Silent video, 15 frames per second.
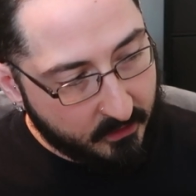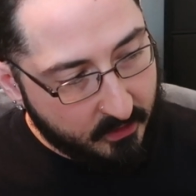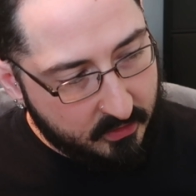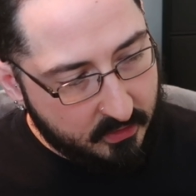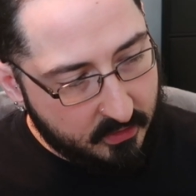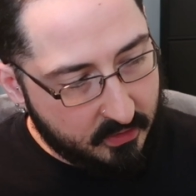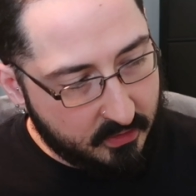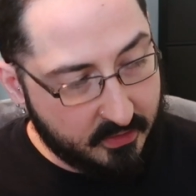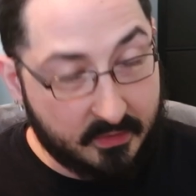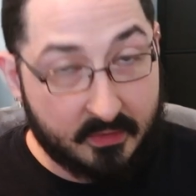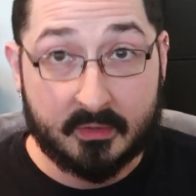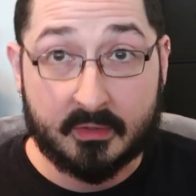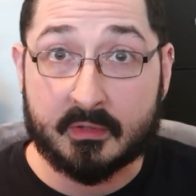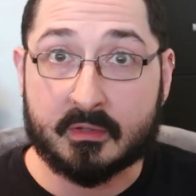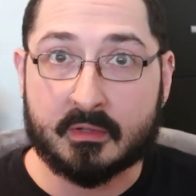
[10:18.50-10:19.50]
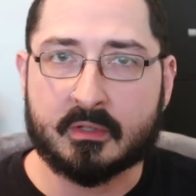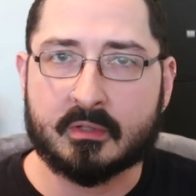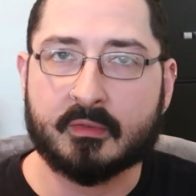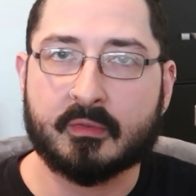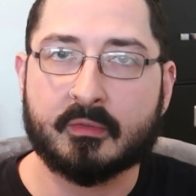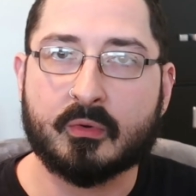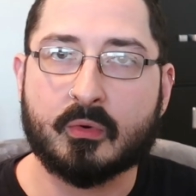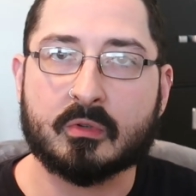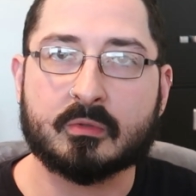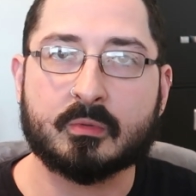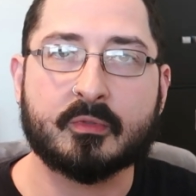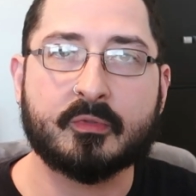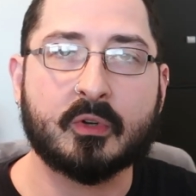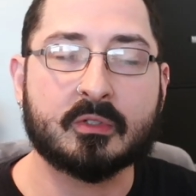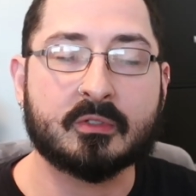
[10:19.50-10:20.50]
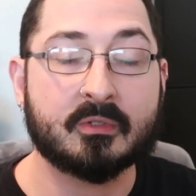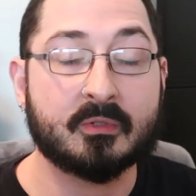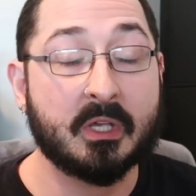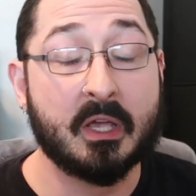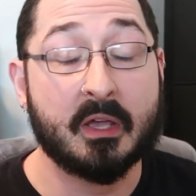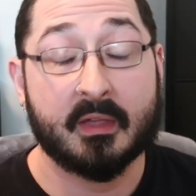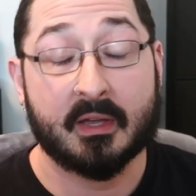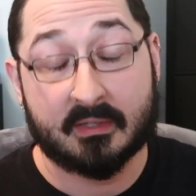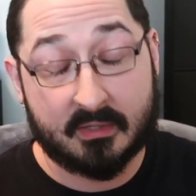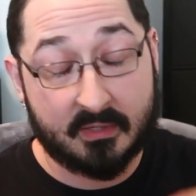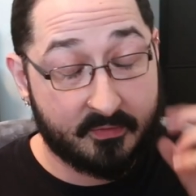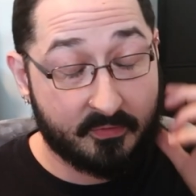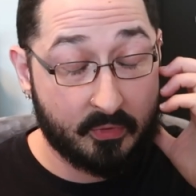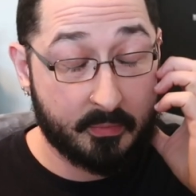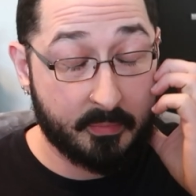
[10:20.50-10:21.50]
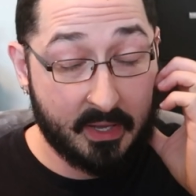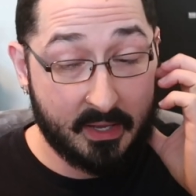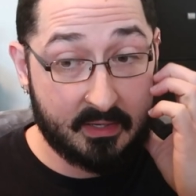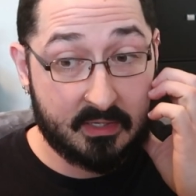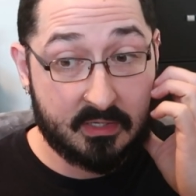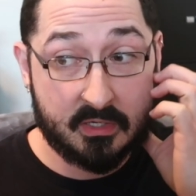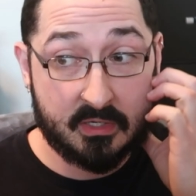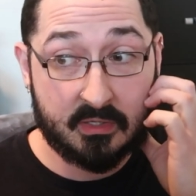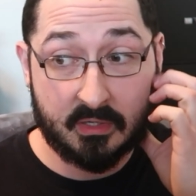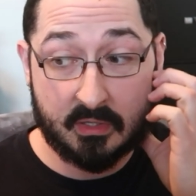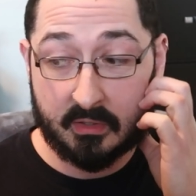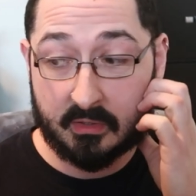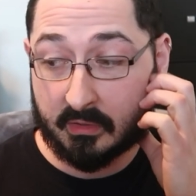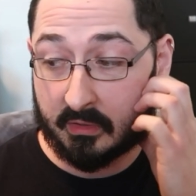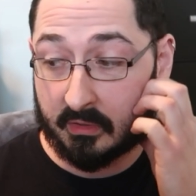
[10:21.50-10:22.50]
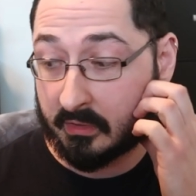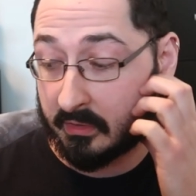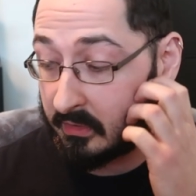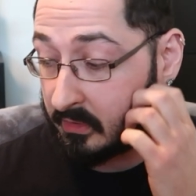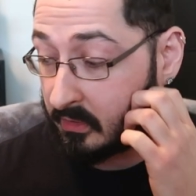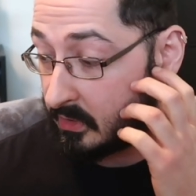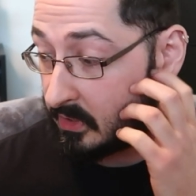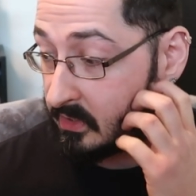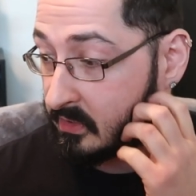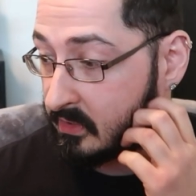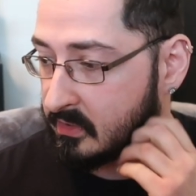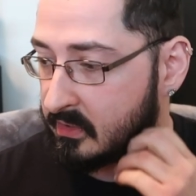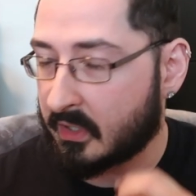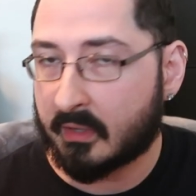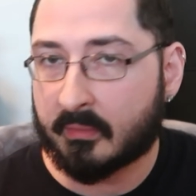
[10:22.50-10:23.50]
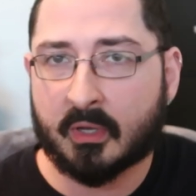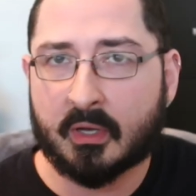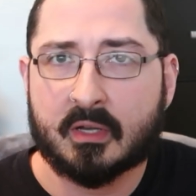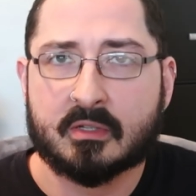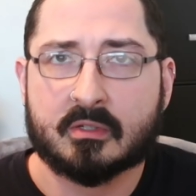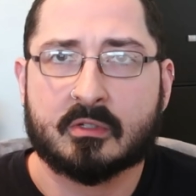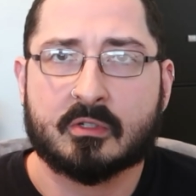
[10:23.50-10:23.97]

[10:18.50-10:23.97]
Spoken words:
And then the Disney stuff, of course, was fun. So yeah, that's it for the packages and the goodies this time, guys.